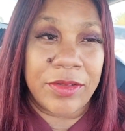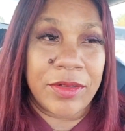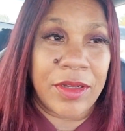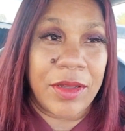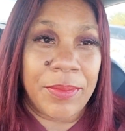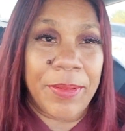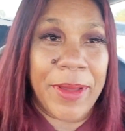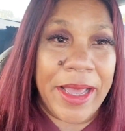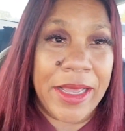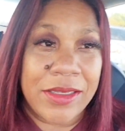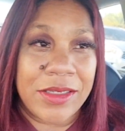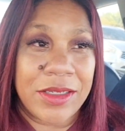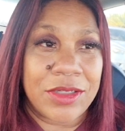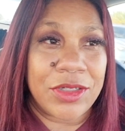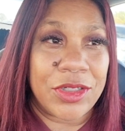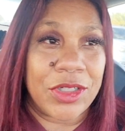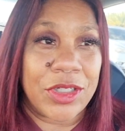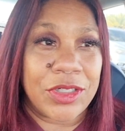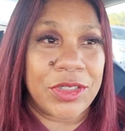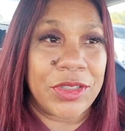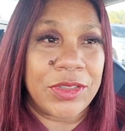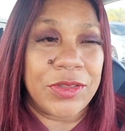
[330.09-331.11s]
a
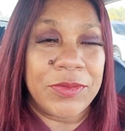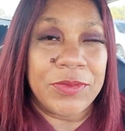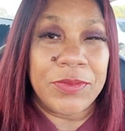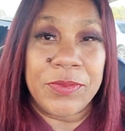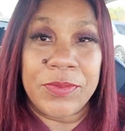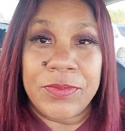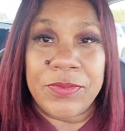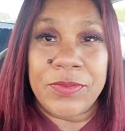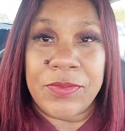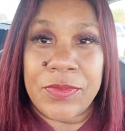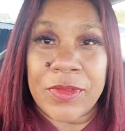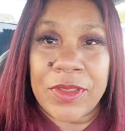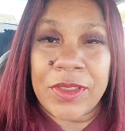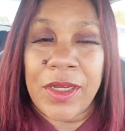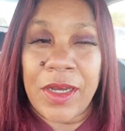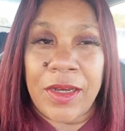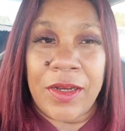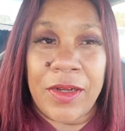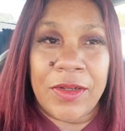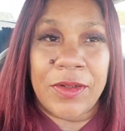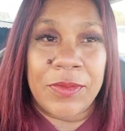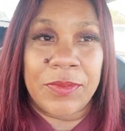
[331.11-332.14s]
passenger,
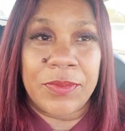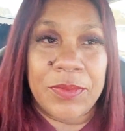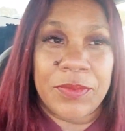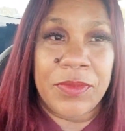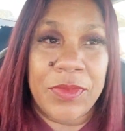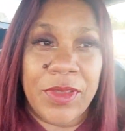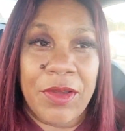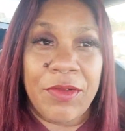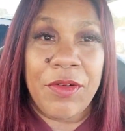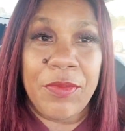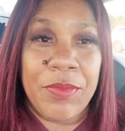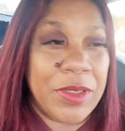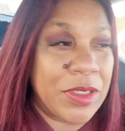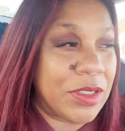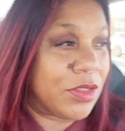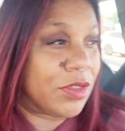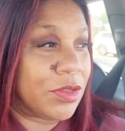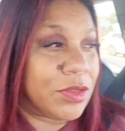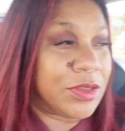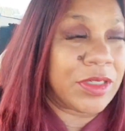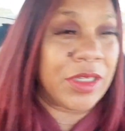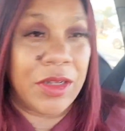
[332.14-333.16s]
they would be
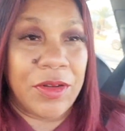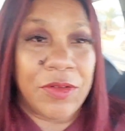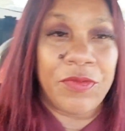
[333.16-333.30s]
still looking